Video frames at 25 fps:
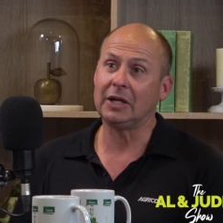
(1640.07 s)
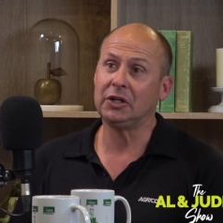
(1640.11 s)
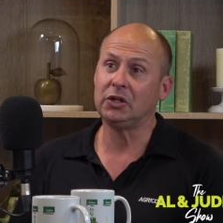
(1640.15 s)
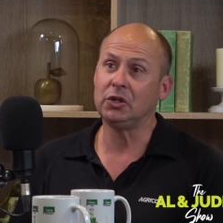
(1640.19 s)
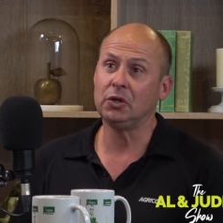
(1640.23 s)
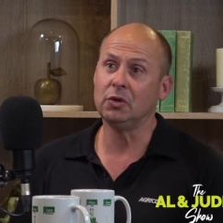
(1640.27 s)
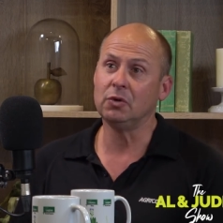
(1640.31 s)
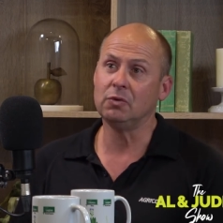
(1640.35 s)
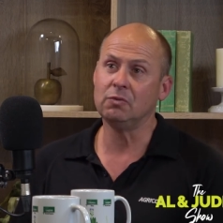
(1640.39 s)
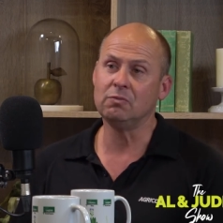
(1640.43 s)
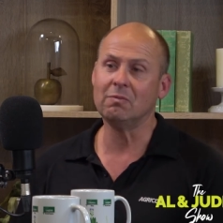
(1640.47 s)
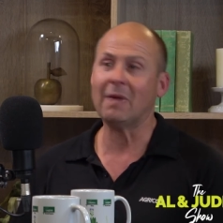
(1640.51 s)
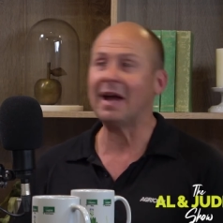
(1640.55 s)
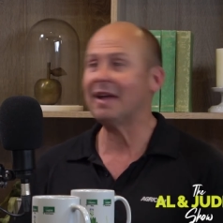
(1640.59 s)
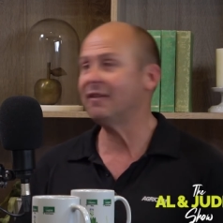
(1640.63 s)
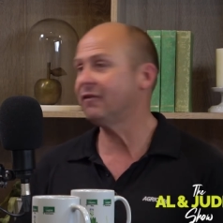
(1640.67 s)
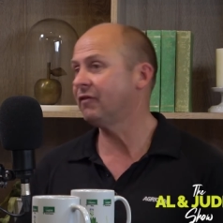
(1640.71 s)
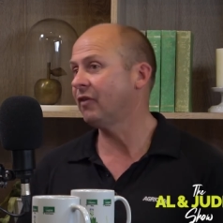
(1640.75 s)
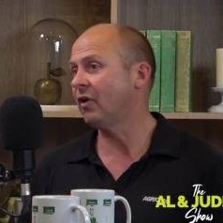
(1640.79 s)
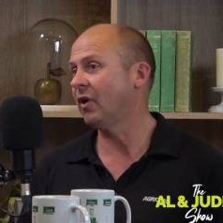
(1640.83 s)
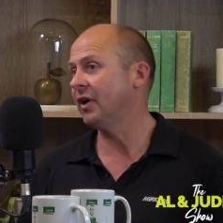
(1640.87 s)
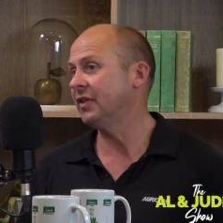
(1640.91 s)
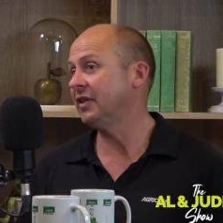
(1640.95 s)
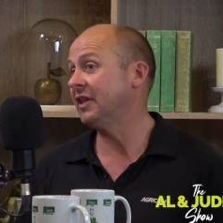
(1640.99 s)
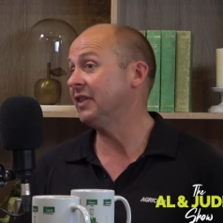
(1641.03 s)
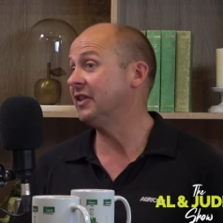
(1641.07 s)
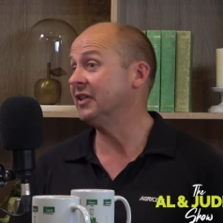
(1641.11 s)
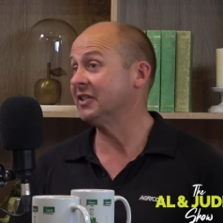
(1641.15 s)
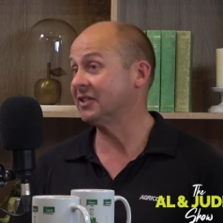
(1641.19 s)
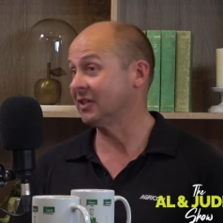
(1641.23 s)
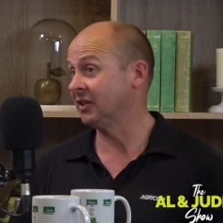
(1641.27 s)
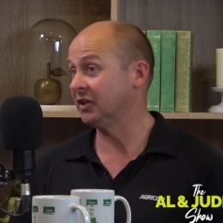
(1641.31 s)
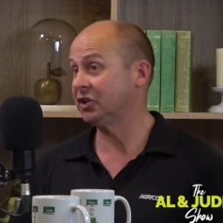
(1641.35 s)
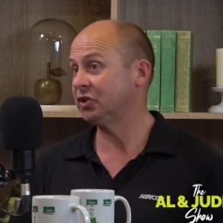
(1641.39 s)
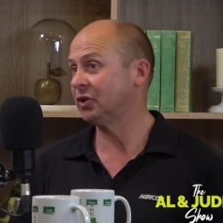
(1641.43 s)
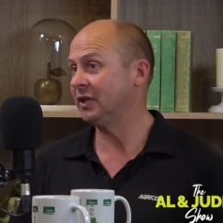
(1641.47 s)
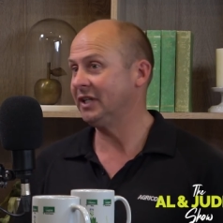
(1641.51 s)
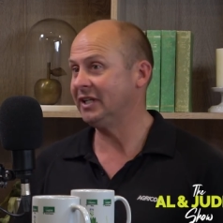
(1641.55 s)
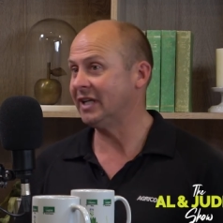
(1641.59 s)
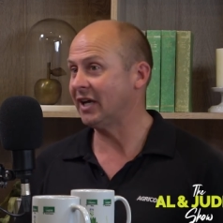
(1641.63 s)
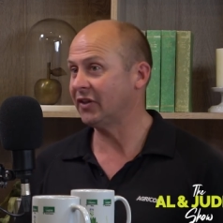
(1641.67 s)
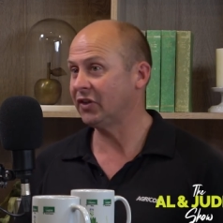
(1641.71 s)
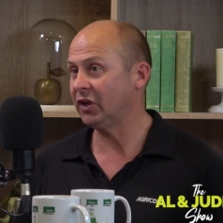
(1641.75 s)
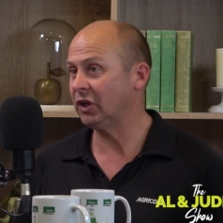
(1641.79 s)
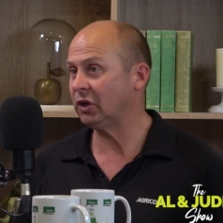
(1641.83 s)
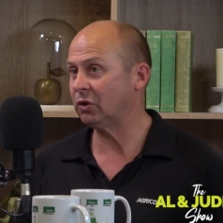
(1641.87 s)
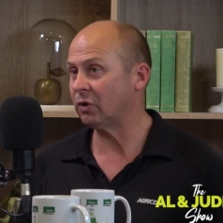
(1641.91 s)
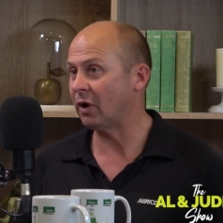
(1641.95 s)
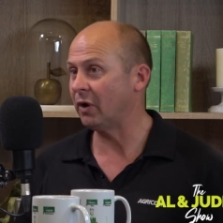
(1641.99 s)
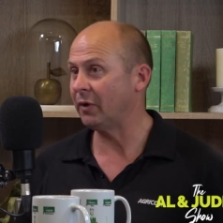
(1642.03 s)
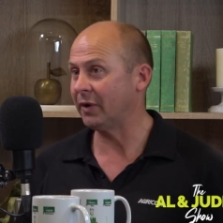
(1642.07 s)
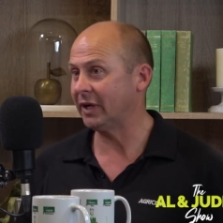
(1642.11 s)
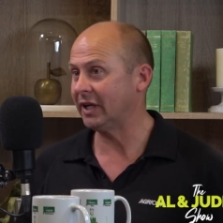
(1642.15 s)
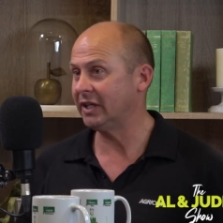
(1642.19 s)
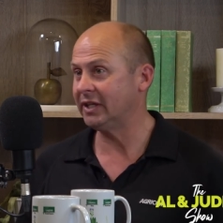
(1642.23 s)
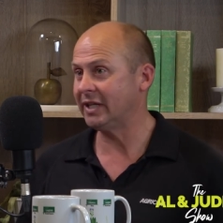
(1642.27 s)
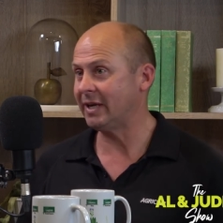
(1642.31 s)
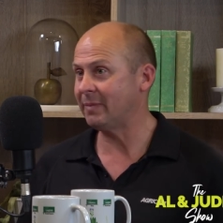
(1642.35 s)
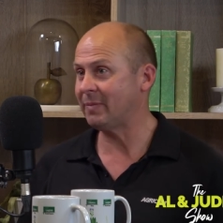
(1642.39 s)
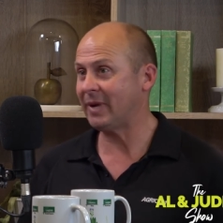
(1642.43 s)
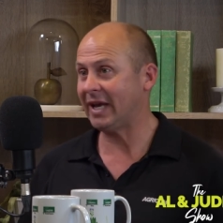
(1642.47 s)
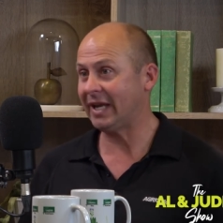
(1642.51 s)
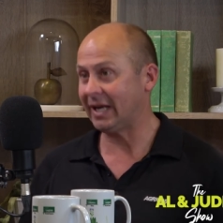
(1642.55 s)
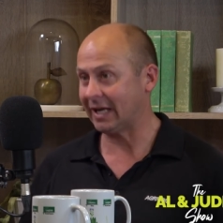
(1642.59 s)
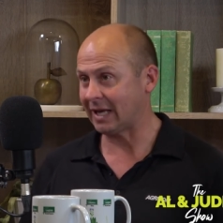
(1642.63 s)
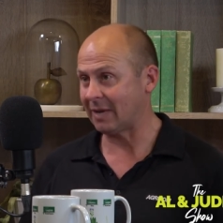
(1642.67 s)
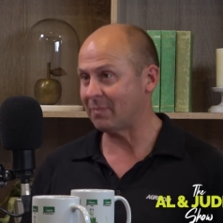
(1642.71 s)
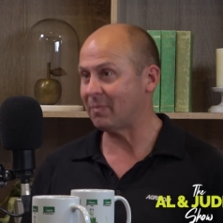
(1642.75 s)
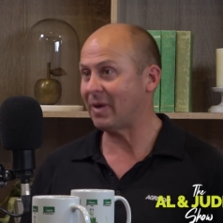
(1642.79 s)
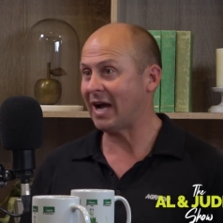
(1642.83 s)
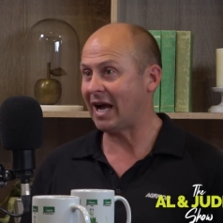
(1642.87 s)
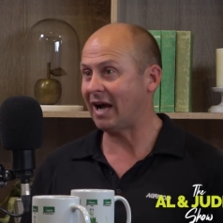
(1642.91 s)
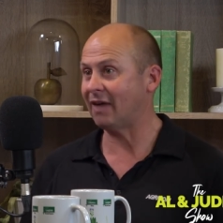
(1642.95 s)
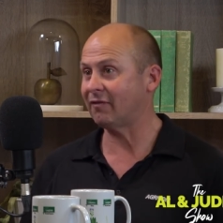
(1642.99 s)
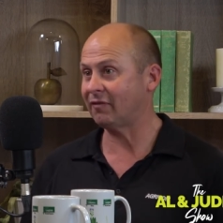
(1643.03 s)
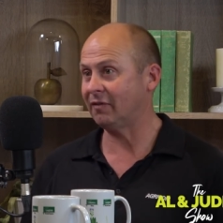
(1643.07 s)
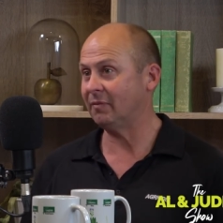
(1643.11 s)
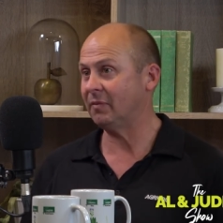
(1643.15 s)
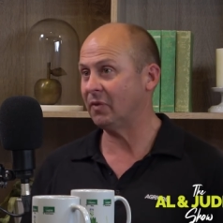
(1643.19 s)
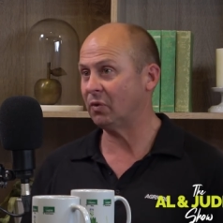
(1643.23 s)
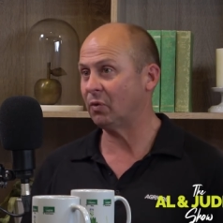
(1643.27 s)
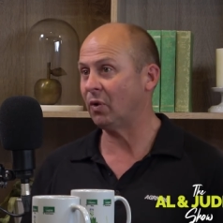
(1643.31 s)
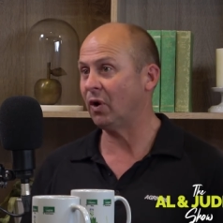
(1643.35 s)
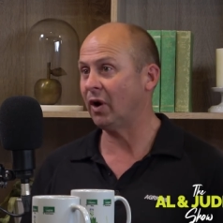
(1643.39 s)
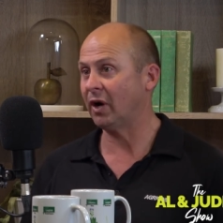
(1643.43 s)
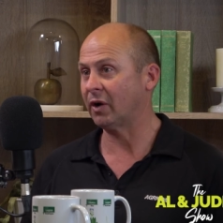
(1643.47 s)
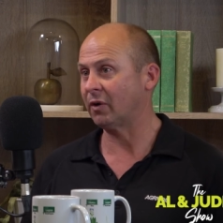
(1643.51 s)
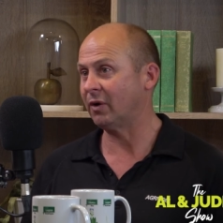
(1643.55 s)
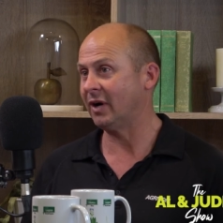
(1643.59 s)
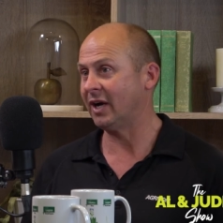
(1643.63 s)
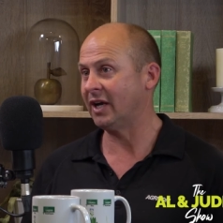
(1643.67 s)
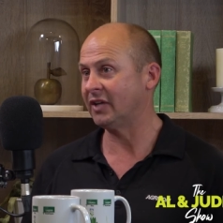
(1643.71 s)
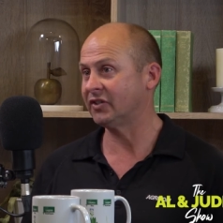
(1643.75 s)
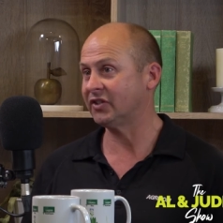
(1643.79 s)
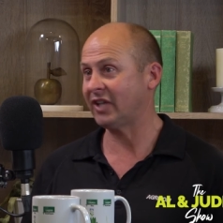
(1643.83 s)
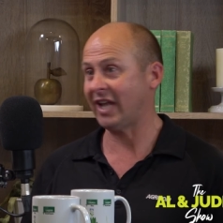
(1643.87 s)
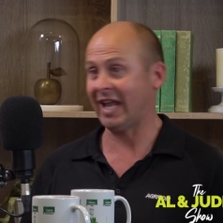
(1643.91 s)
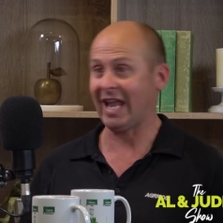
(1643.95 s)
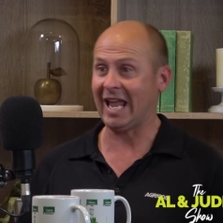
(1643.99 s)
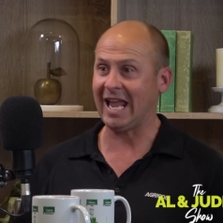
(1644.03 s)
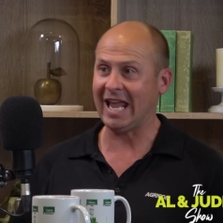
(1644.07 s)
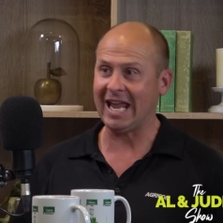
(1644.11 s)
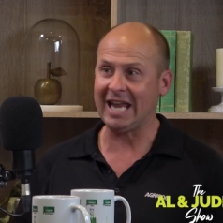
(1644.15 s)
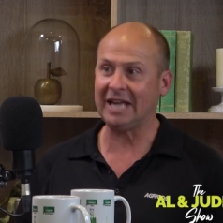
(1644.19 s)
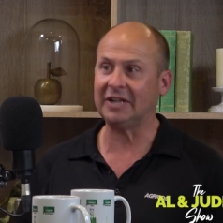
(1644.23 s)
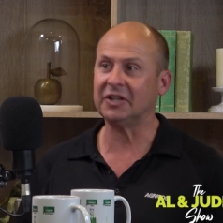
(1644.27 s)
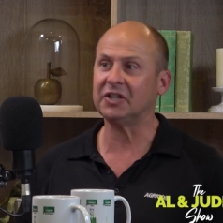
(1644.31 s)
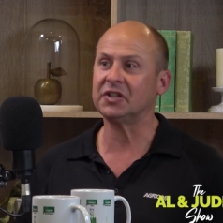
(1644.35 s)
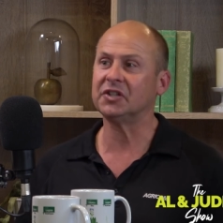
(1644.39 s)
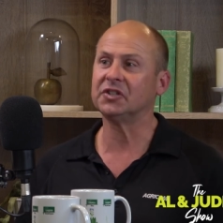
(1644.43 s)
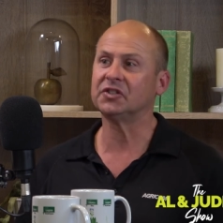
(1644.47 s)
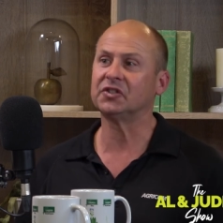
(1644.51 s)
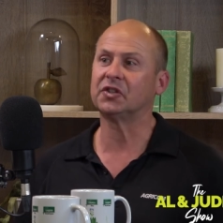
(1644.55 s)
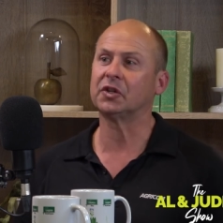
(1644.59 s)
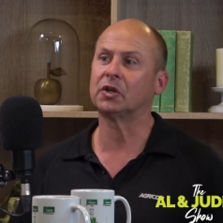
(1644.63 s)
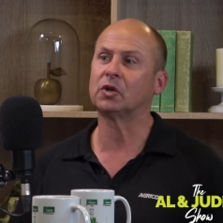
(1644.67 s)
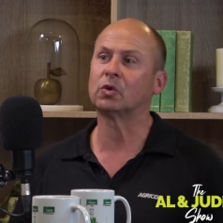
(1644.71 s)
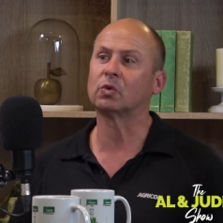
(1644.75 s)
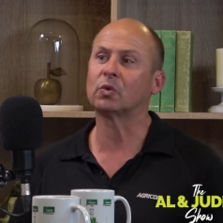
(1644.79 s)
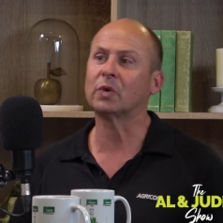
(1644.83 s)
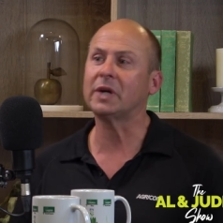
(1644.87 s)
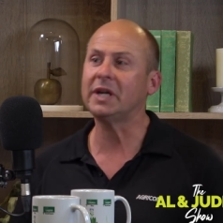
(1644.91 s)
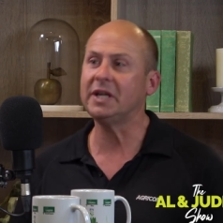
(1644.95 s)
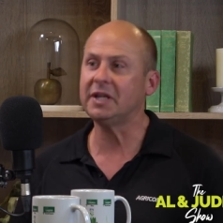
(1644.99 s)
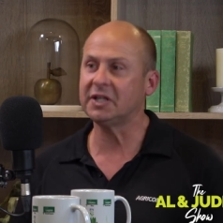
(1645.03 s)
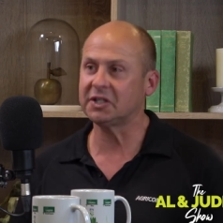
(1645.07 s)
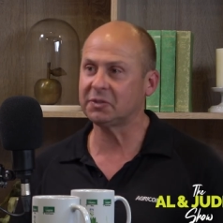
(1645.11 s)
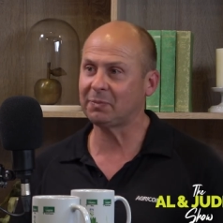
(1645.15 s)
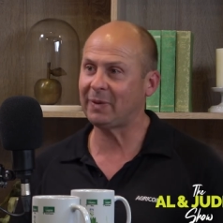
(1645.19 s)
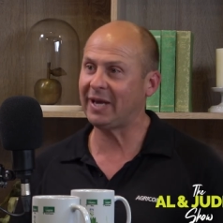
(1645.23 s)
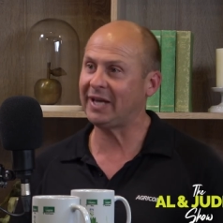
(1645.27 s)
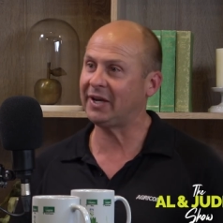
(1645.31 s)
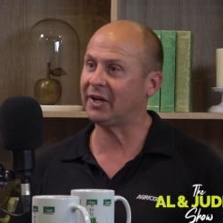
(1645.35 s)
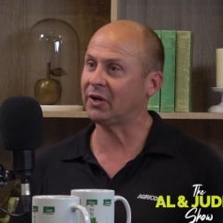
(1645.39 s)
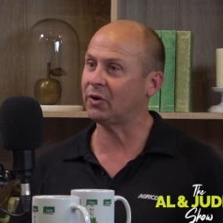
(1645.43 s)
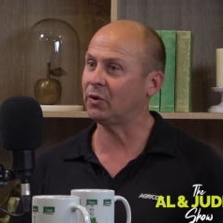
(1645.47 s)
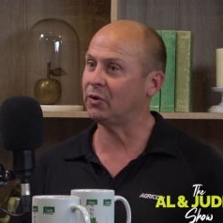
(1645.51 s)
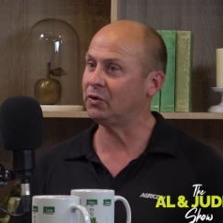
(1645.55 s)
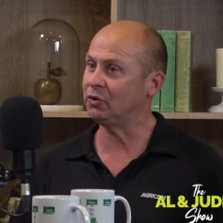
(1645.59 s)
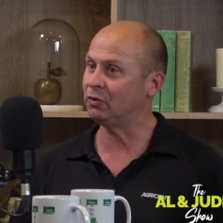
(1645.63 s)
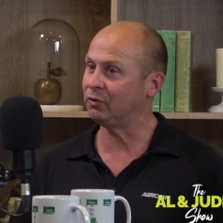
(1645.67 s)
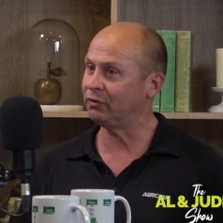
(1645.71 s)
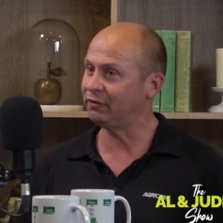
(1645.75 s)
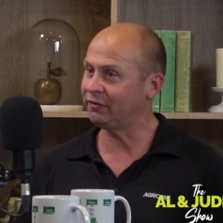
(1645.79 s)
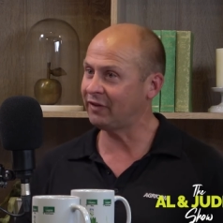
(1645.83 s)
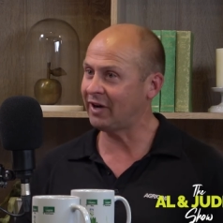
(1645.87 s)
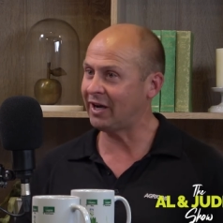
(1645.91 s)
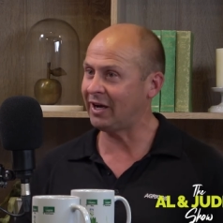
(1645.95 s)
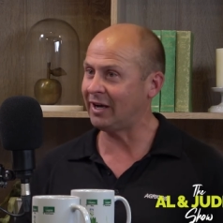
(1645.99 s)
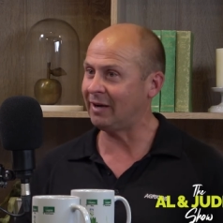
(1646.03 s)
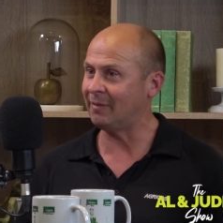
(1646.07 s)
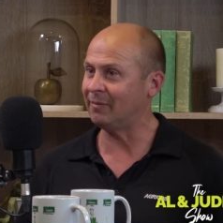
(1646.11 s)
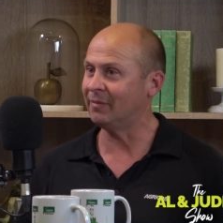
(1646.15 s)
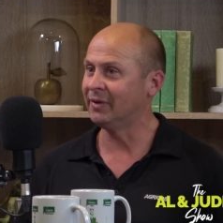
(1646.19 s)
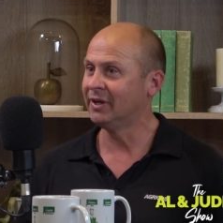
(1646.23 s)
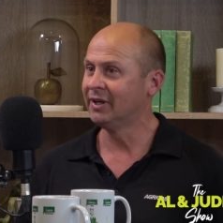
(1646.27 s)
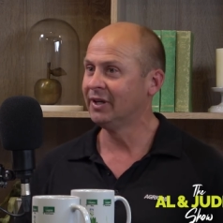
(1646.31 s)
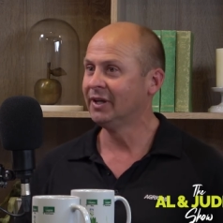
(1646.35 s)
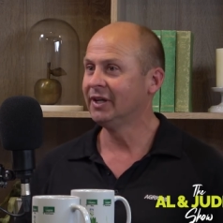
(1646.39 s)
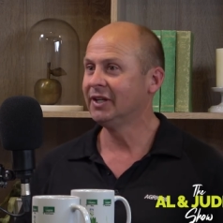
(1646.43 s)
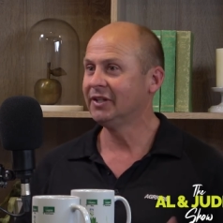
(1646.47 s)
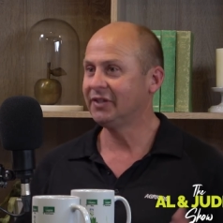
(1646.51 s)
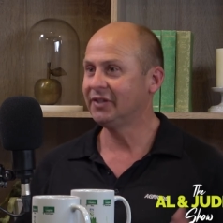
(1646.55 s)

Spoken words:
you may find that there's literally nothing growing in that paddock apart from the ryegrass, and it is the greenest paddock on your farm.